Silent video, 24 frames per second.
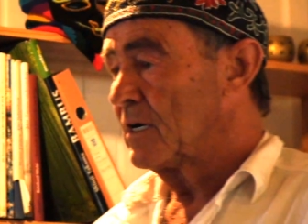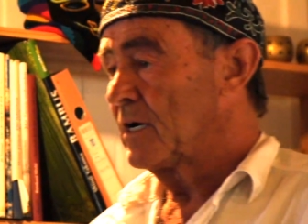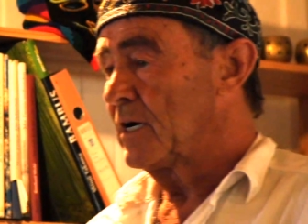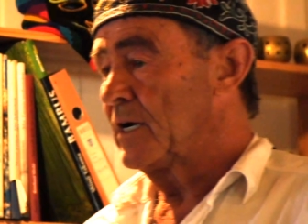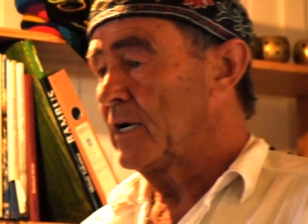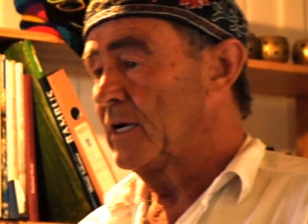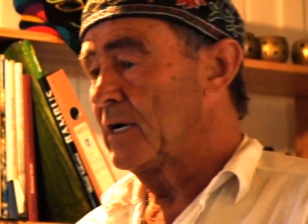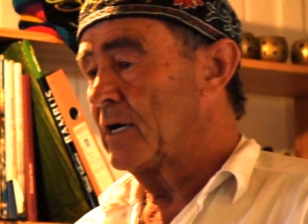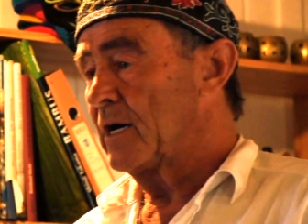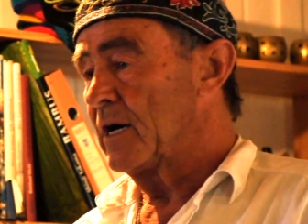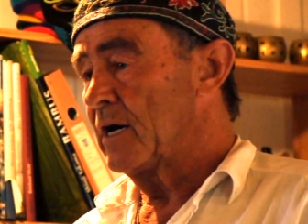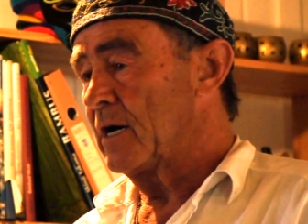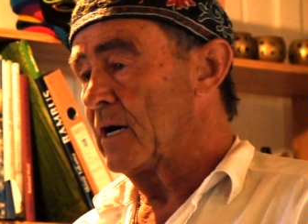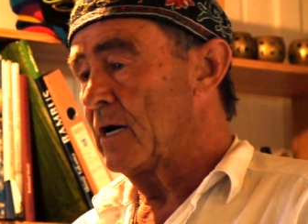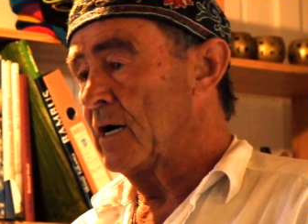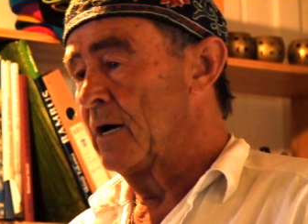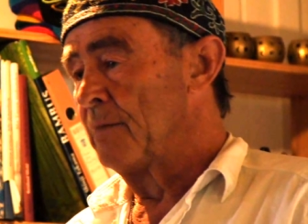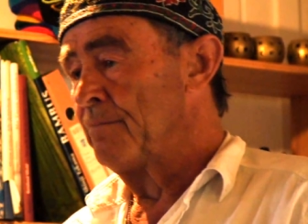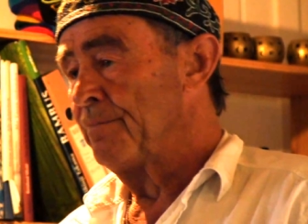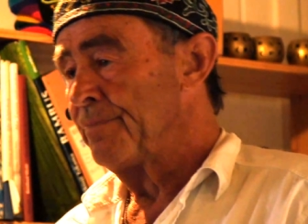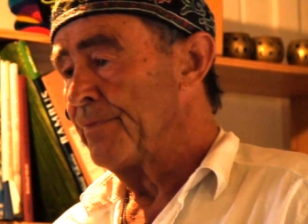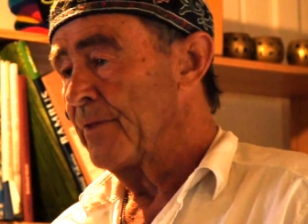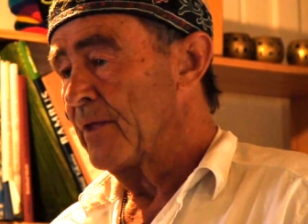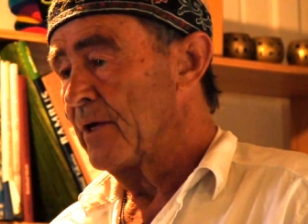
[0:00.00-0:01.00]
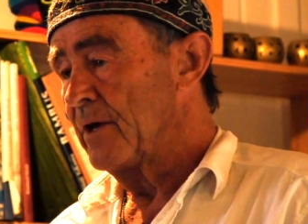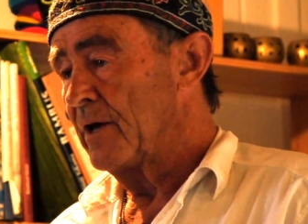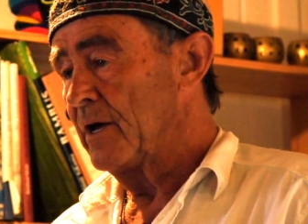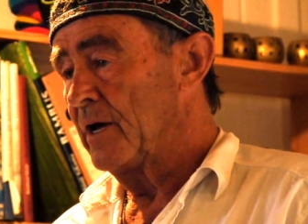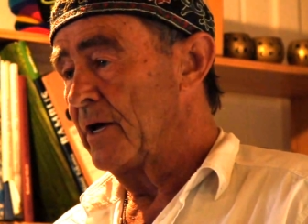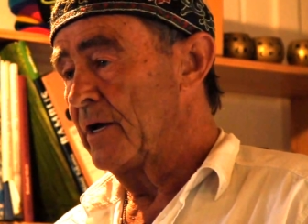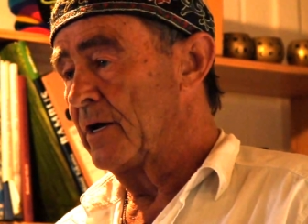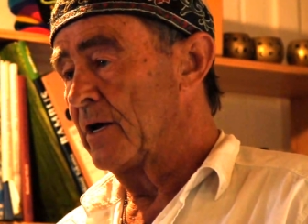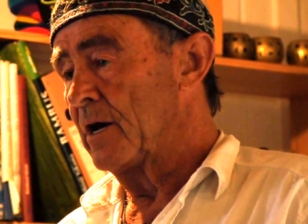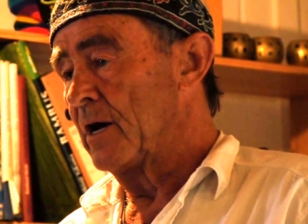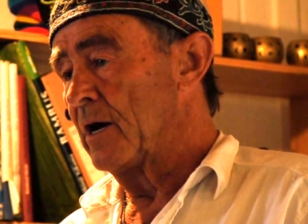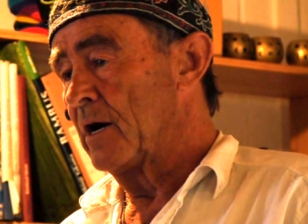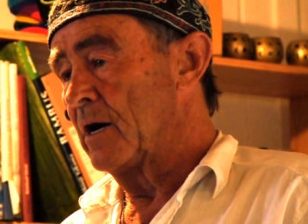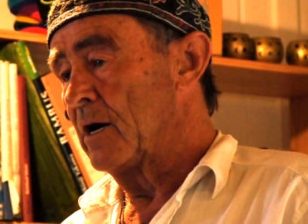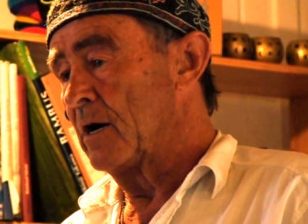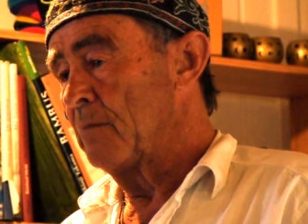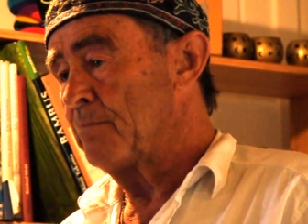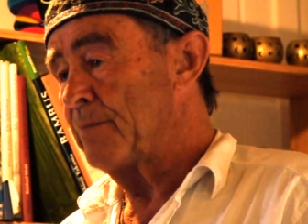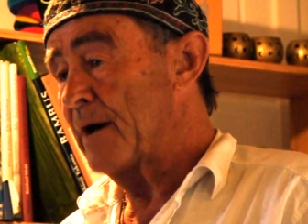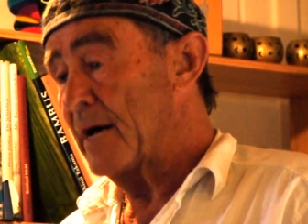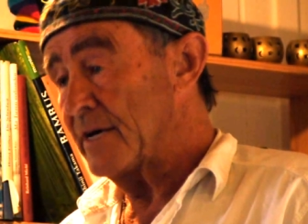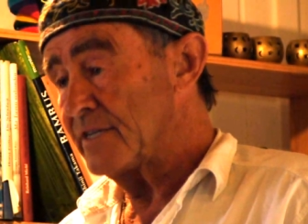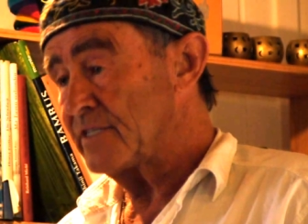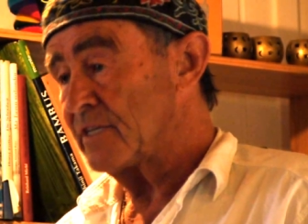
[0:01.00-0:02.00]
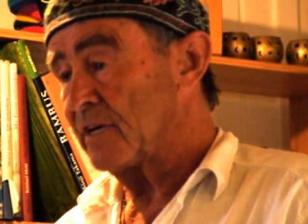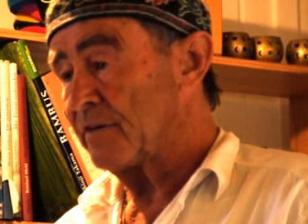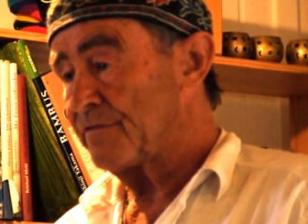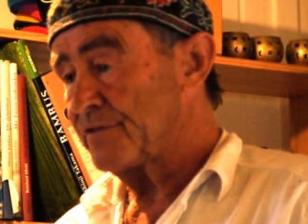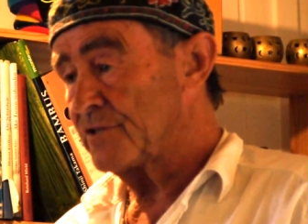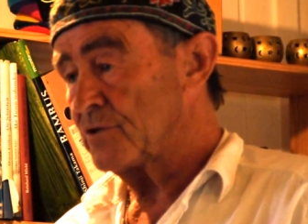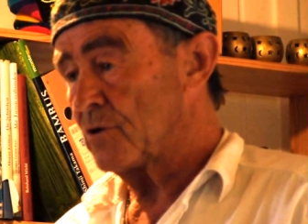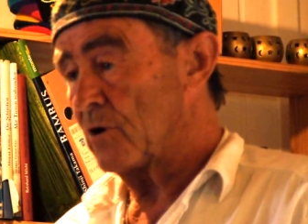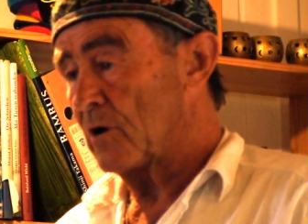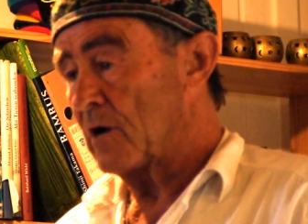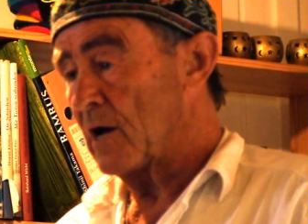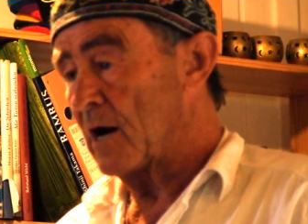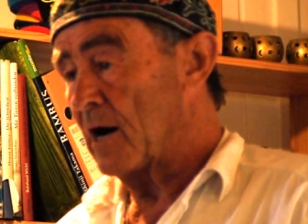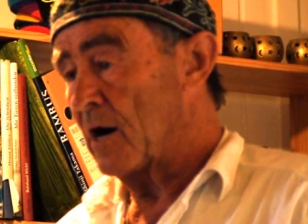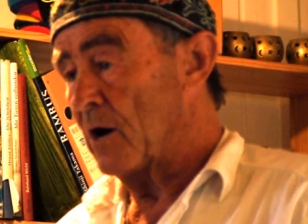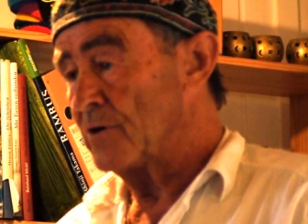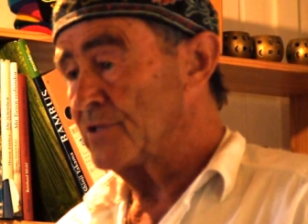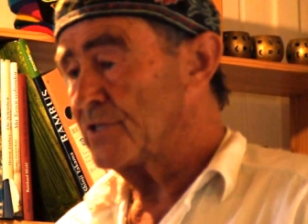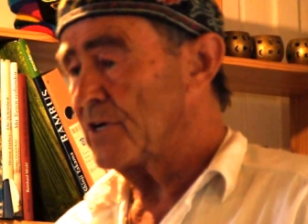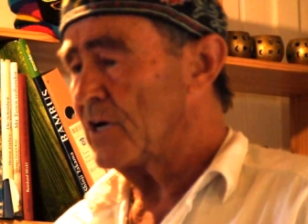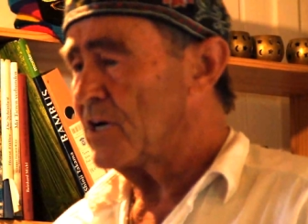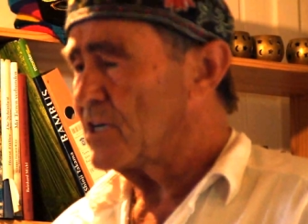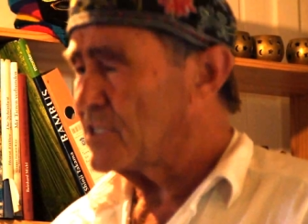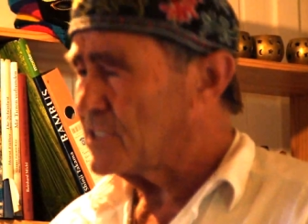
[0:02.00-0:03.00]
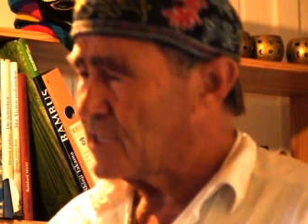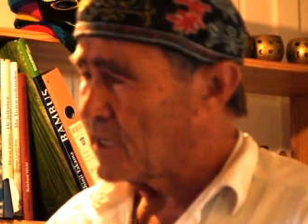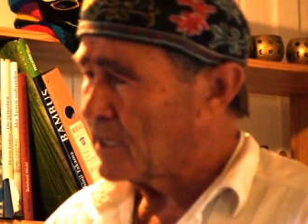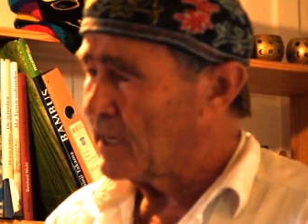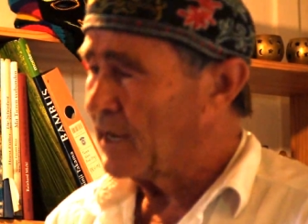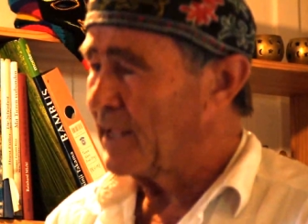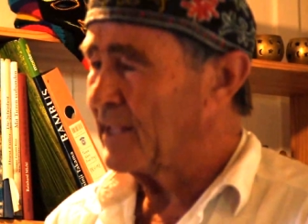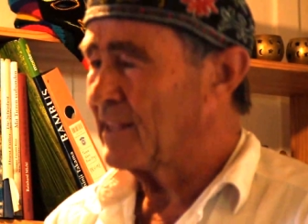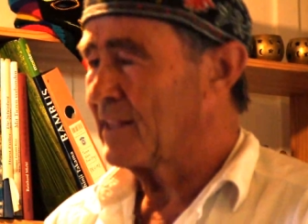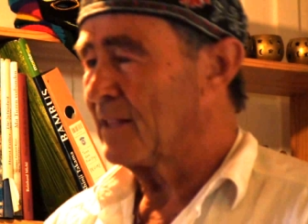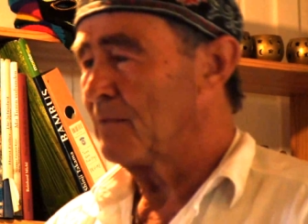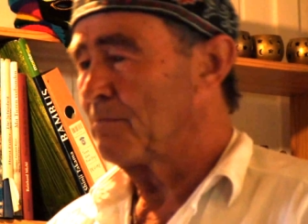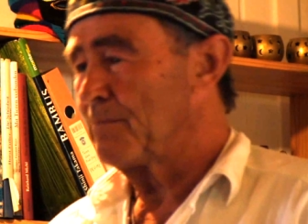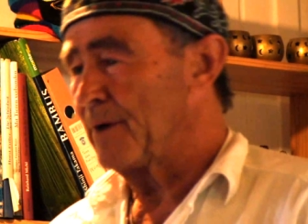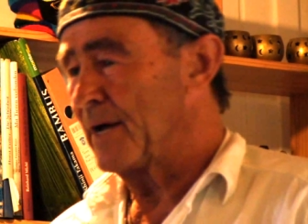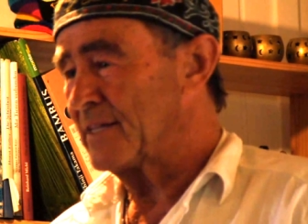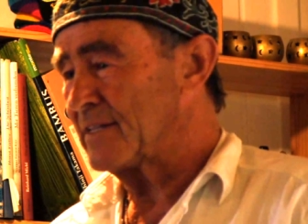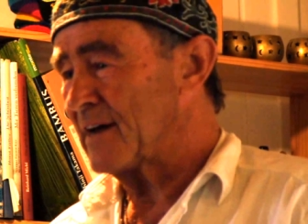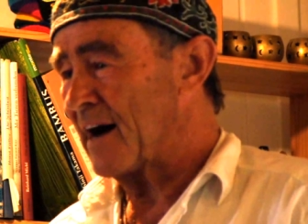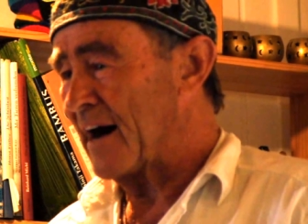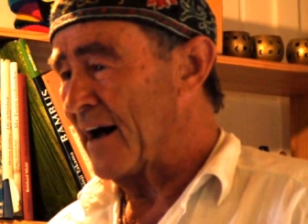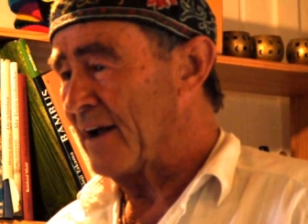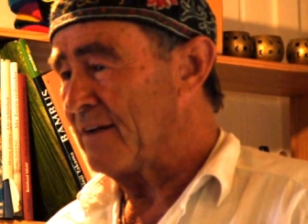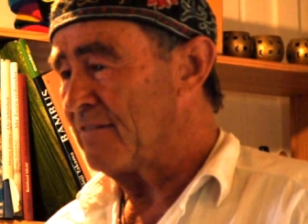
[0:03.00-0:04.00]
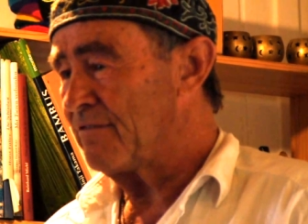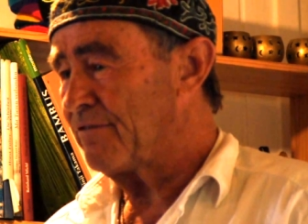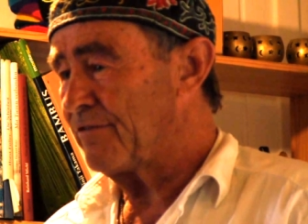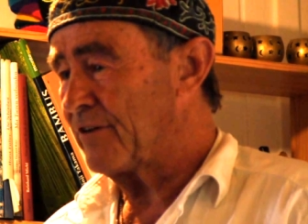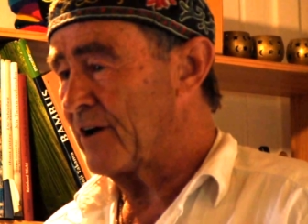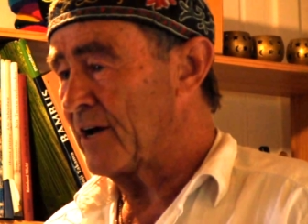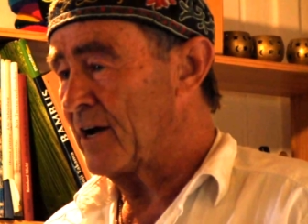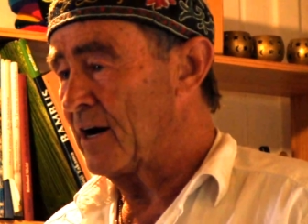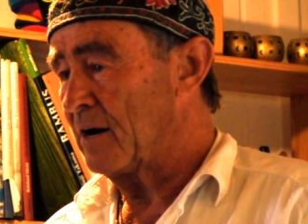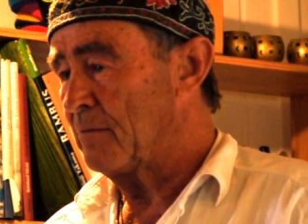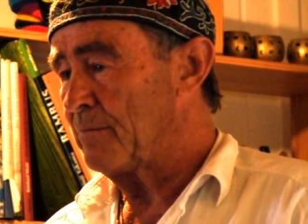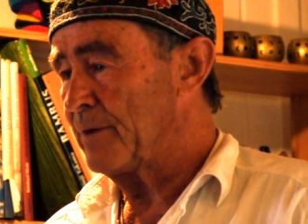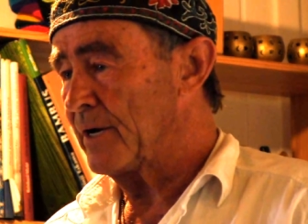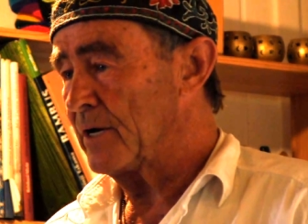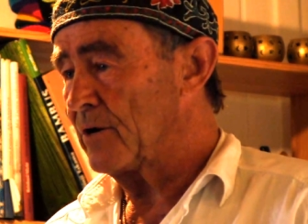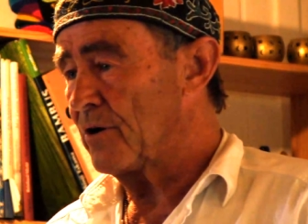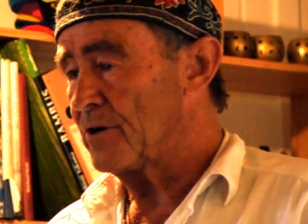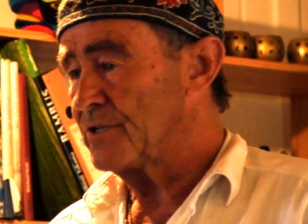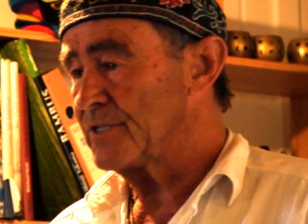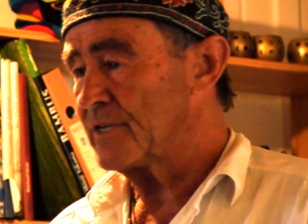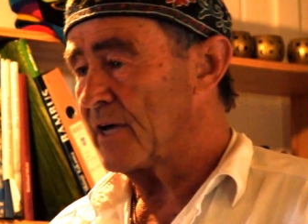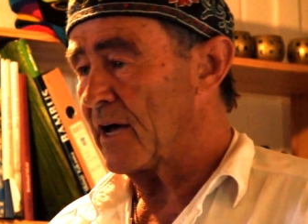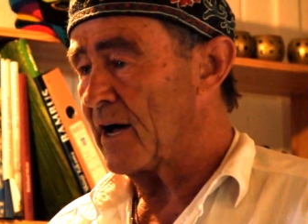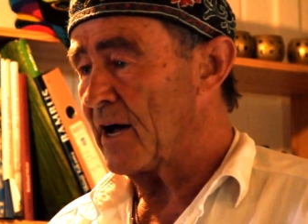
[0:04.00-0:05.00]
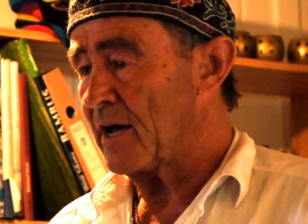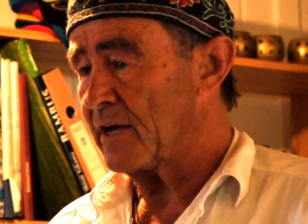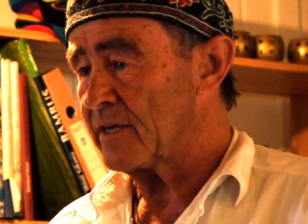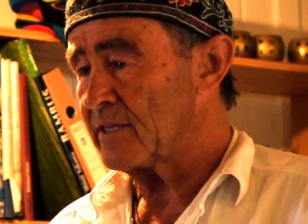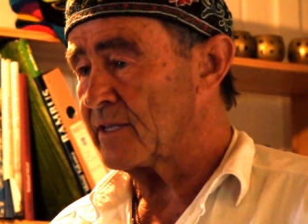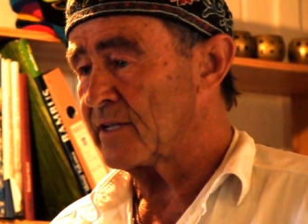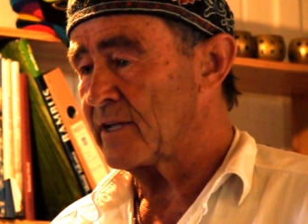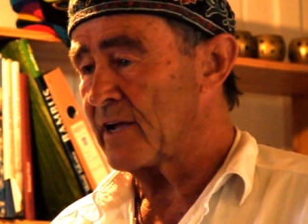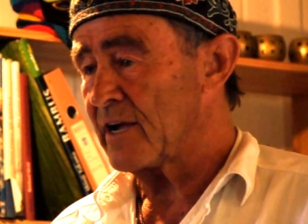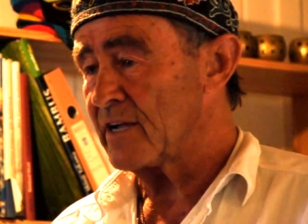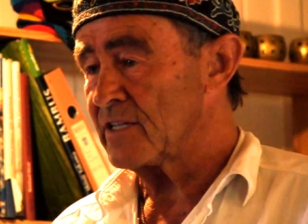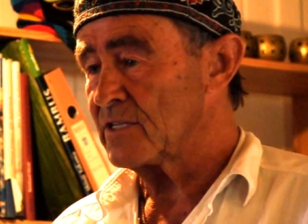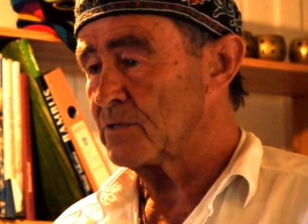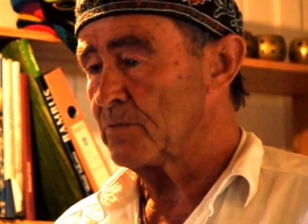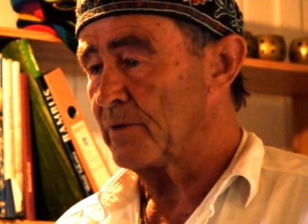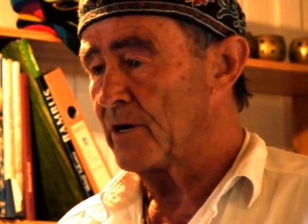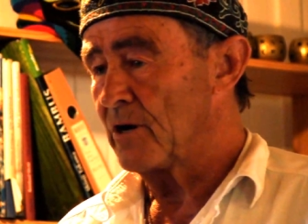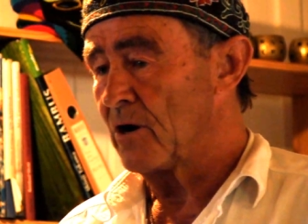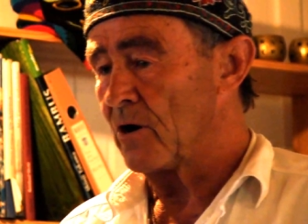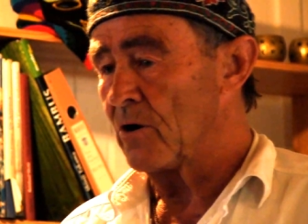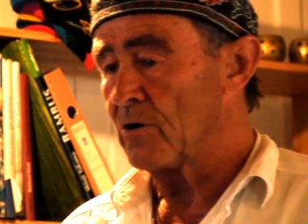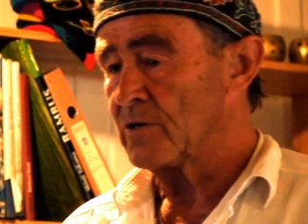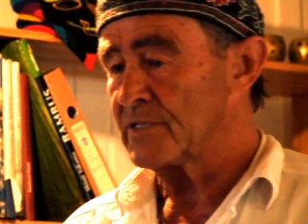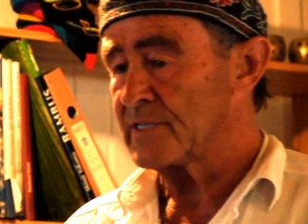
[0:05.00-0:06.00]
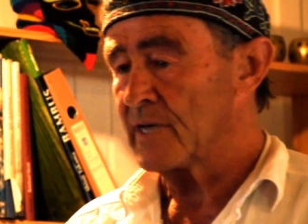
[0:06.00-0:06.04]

in a passive solar house, is a little bit unfair, because the architects, we know,